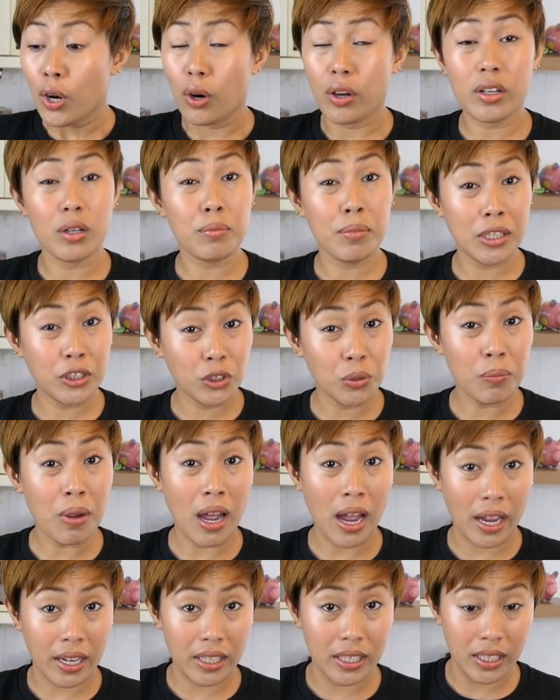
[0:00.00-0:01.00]
On a
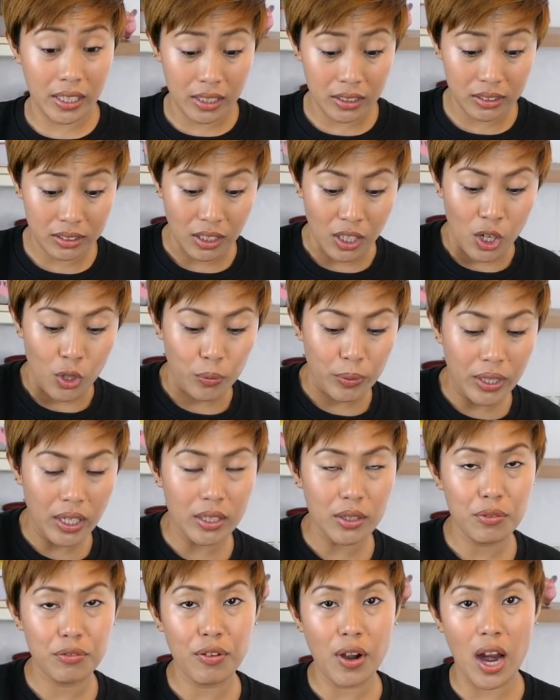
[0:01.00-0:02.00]
medium-high heat, we're
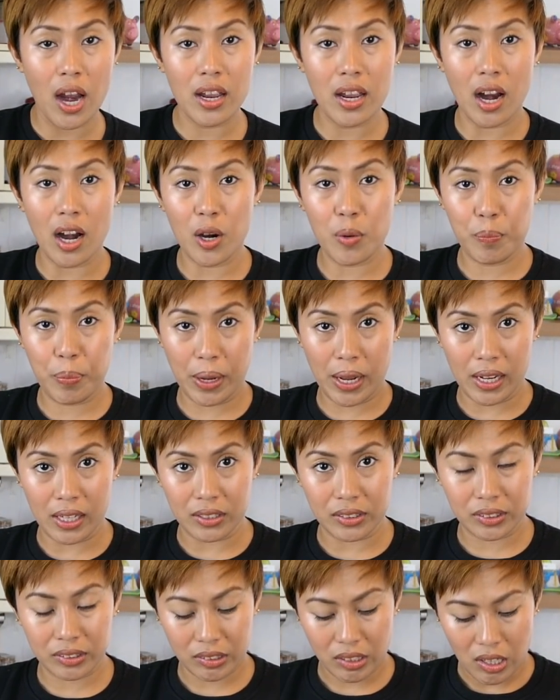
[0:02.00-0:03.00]
gonna fry our
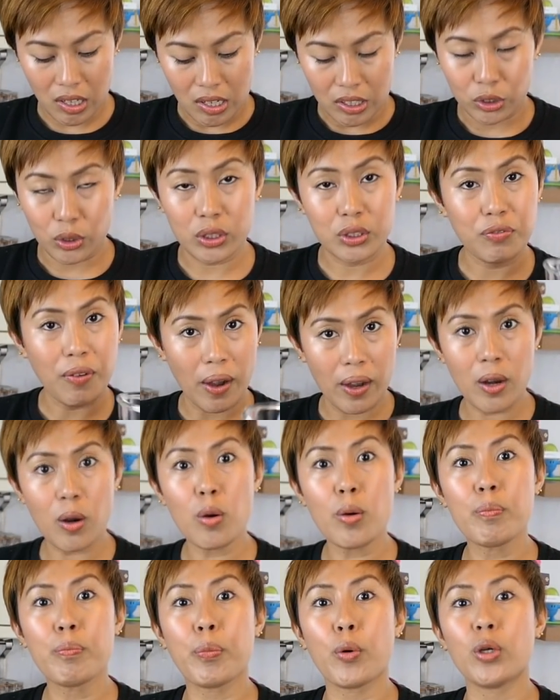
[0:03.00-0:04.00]
paste. So it's very
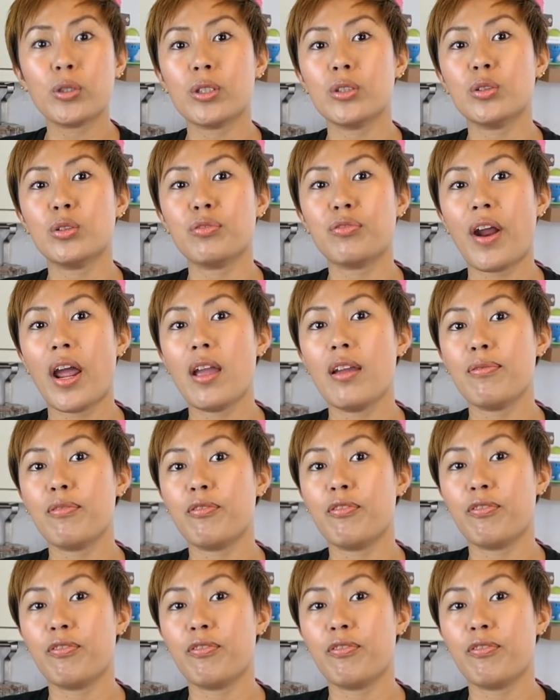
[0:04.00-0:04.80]
important to fry